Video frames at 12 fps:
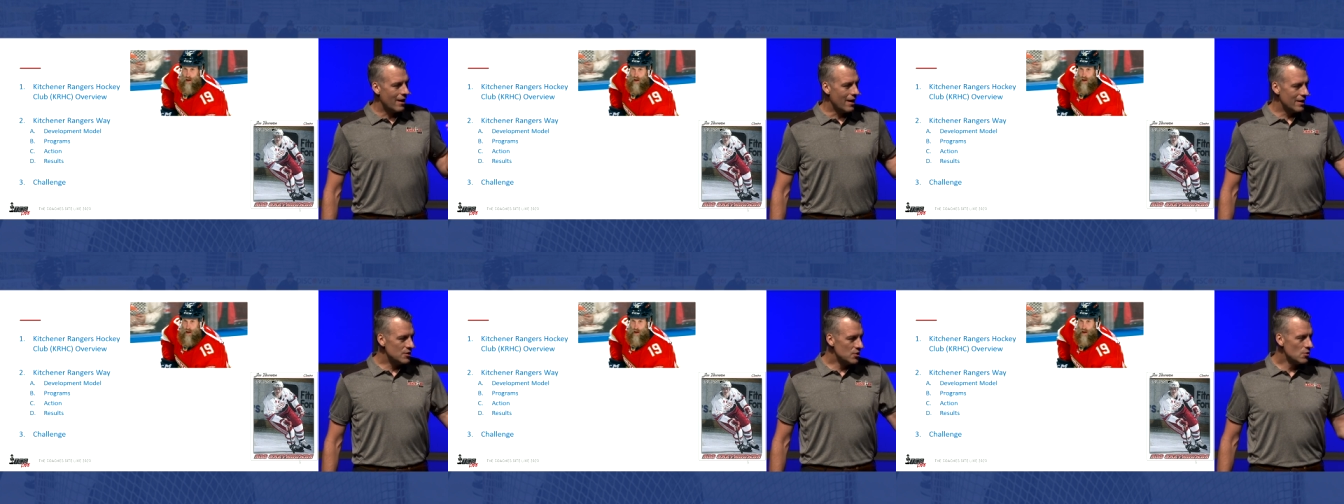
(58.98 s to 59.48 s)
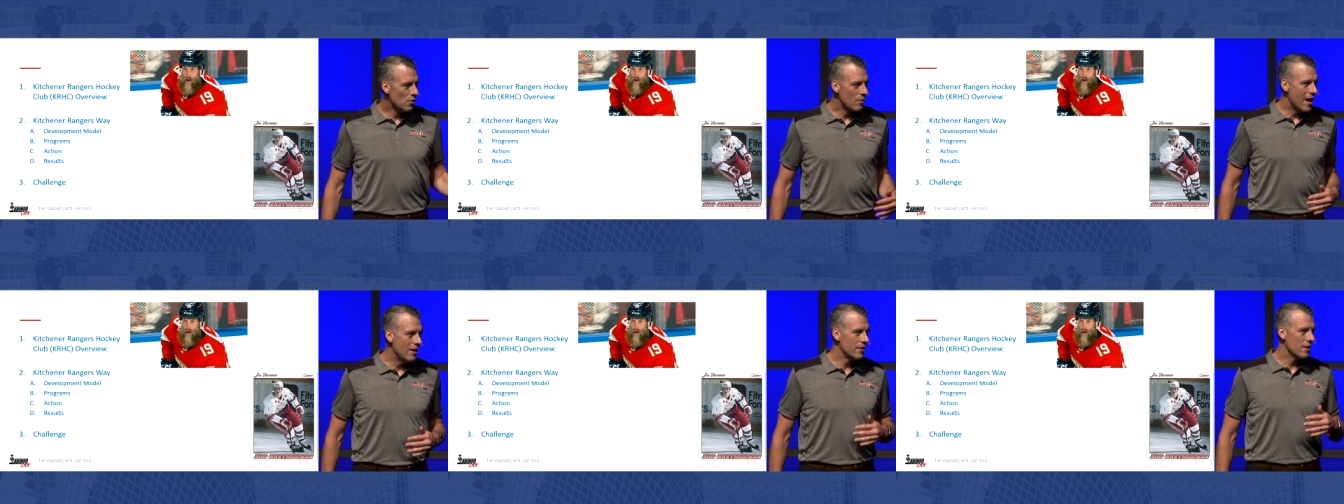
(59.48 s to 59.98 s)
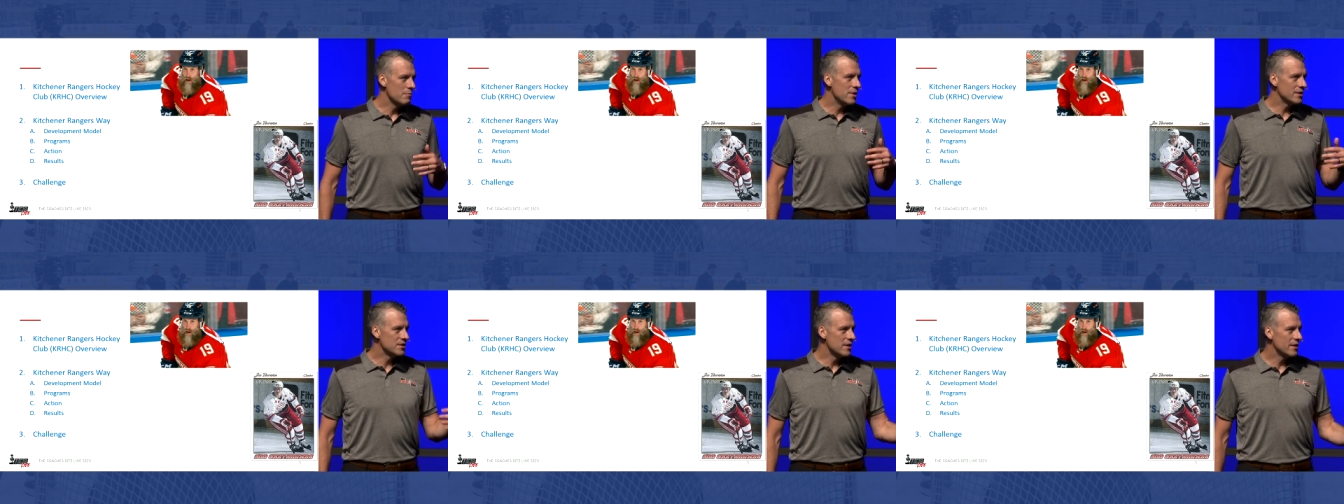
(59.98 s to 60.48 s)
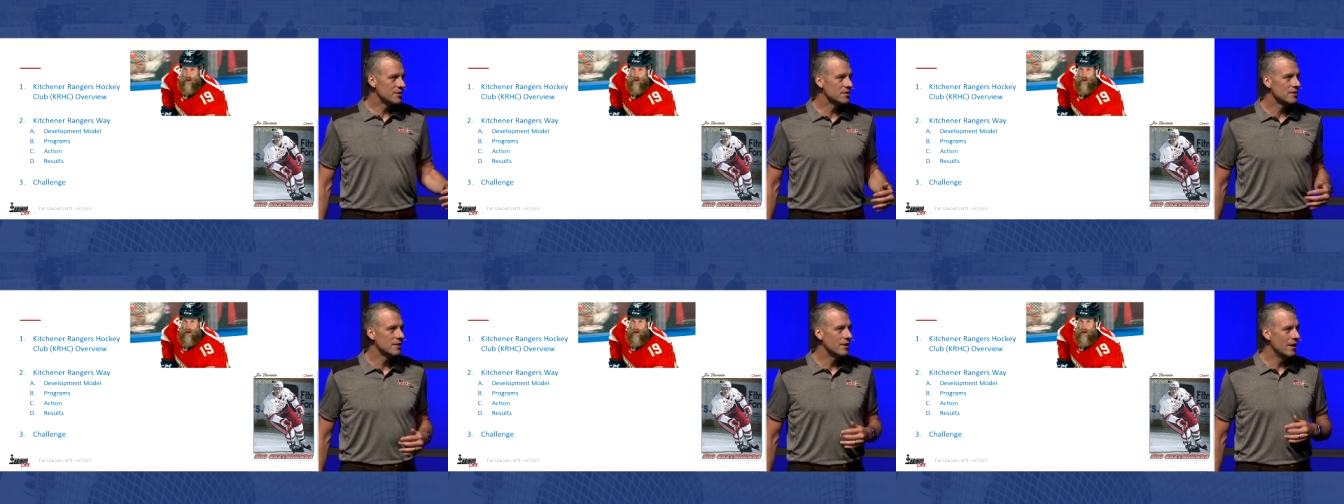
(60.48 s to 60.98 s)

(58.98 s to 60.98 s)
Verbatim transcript: I do around our business